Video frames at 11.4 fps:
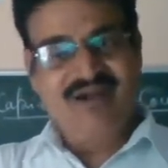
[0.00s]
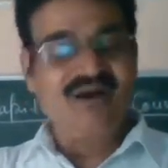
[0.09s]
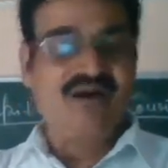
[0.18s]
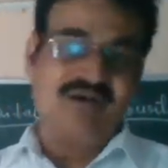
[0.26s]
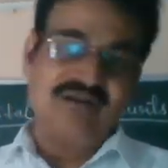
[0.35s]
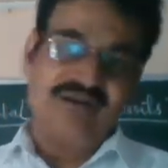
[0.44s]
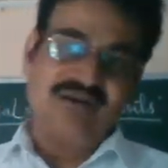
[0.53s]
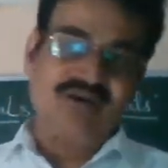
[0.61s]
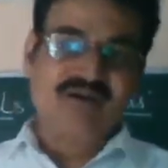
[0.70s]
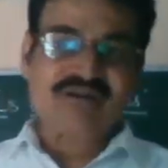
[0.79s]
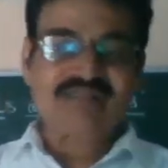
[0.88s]
or
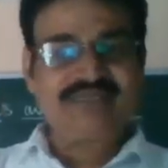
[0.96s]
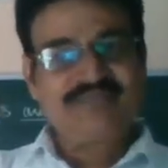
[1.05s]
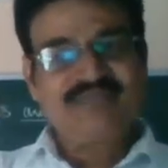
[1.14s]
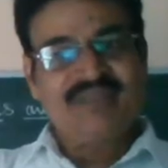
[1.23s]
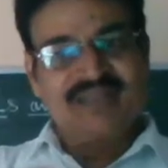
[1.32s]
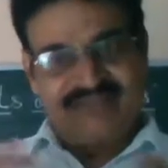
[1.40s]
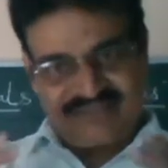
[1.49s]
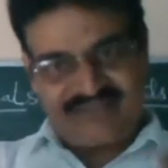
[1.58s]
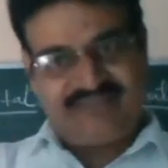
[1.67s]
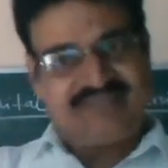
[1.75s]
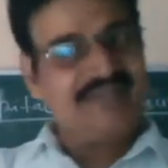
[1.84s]
the
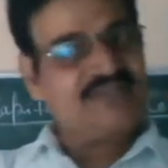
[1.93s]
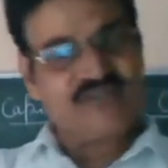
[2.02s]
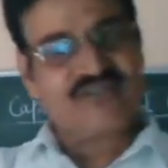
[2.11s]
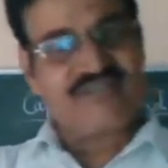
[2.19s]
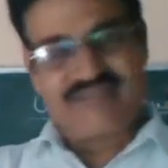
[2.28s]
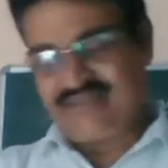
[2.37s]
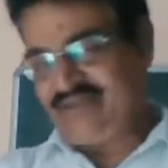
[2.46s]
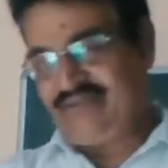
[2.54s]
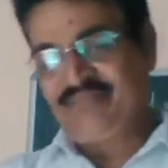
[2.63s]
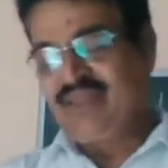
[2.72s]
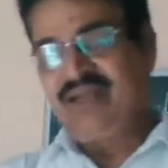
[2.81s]
Sunni and
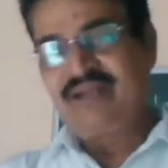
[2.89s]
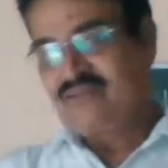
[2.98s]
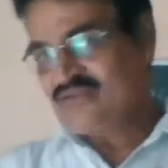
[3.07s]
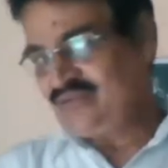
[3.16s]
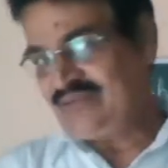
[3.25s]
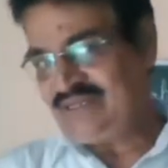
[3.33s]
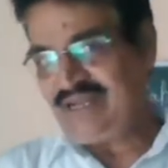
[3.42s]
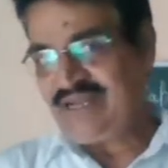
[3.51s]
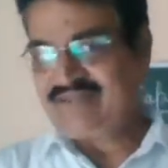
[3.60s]
Sunni